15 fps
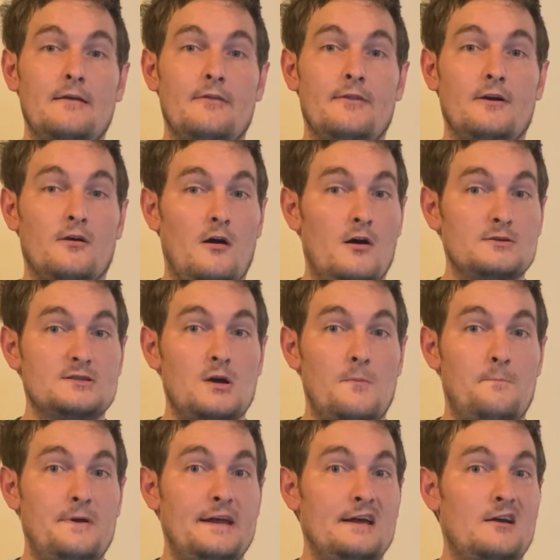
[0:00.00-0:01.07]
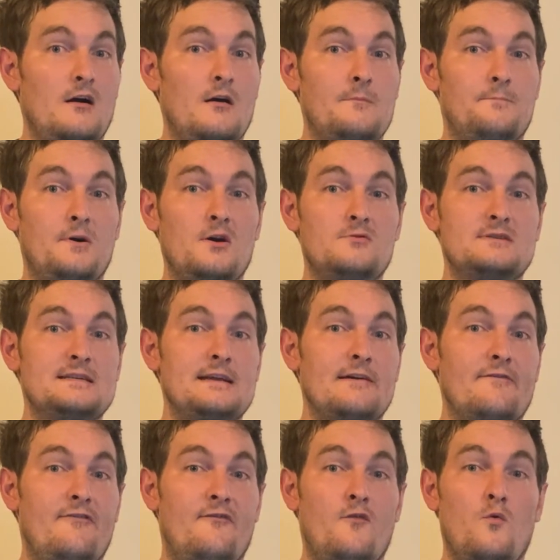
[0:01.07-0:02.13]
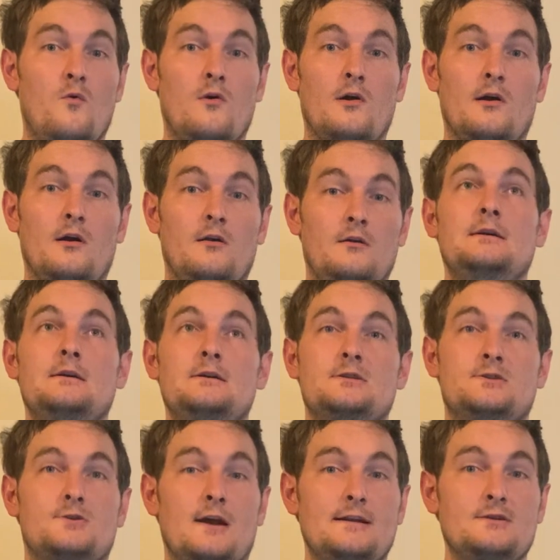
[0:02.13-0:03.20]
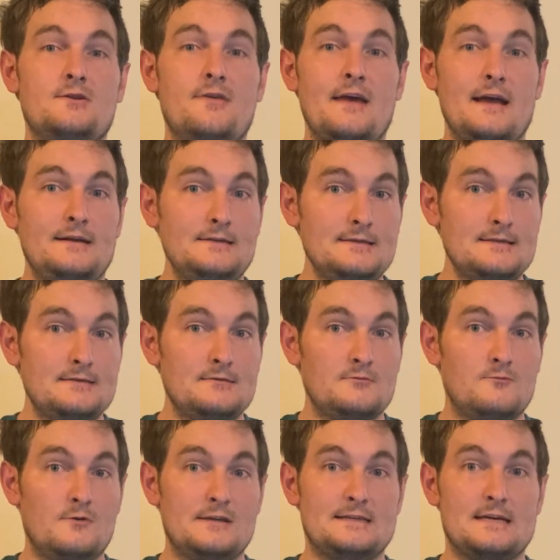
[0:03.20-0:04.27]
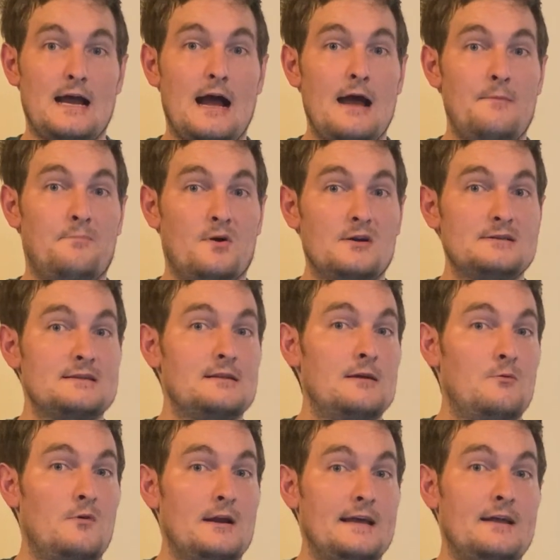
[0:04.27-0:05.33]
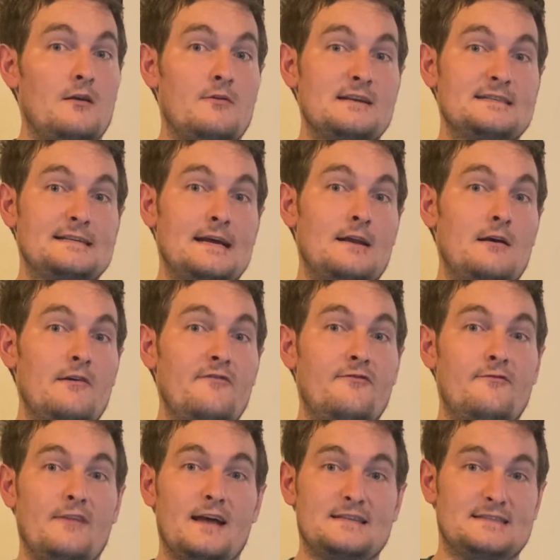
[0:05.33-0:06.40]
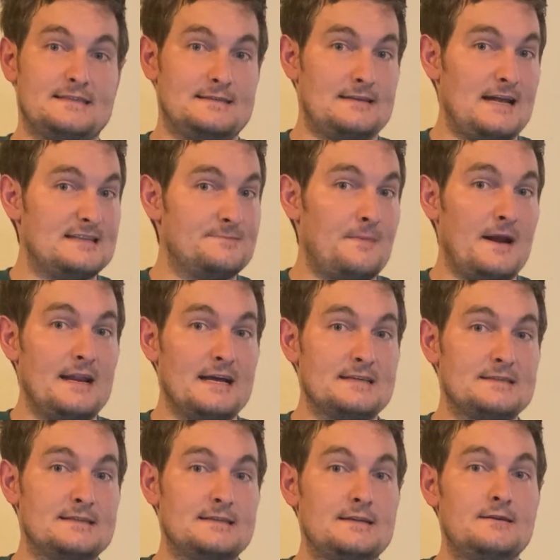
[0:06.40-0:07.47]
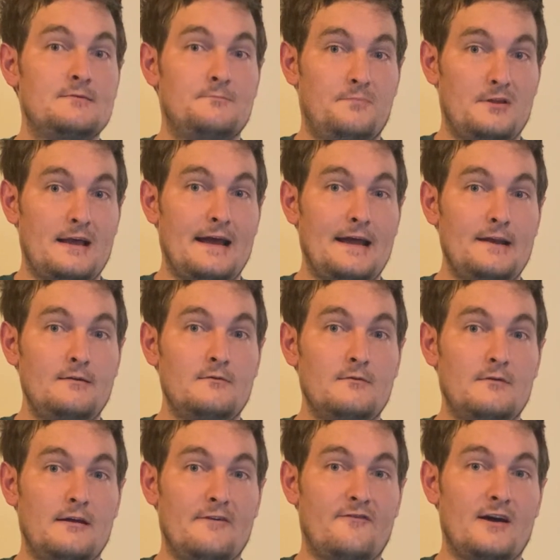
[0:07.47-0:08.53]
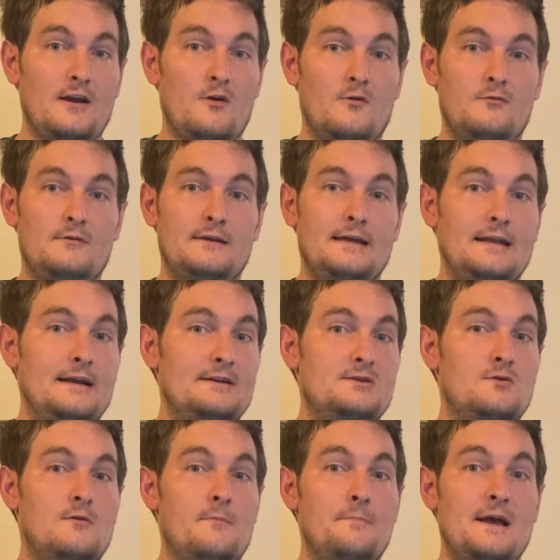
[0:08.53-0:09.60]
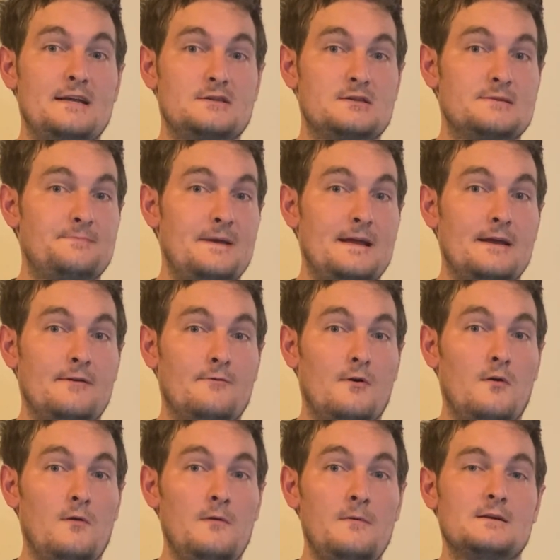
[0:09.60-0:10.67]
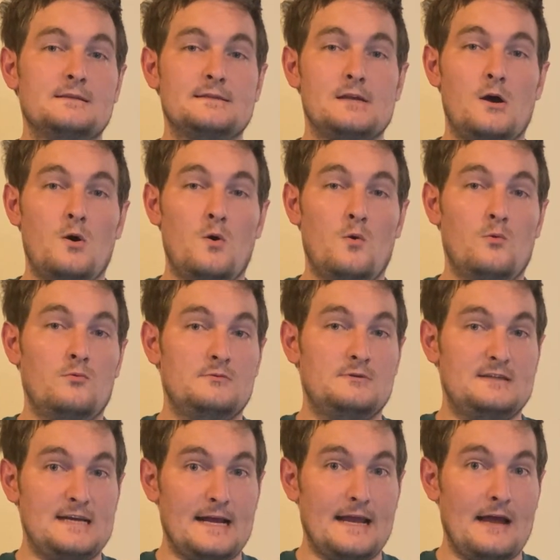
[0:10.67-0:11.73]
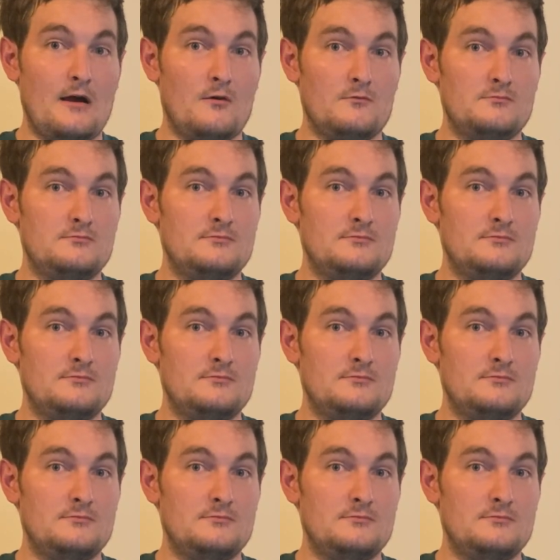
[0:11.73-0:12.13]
They're also big on posting for Stranger Things, which I personally want to get on the set of. That's my next plan if I don't get into a major speaking role. So check out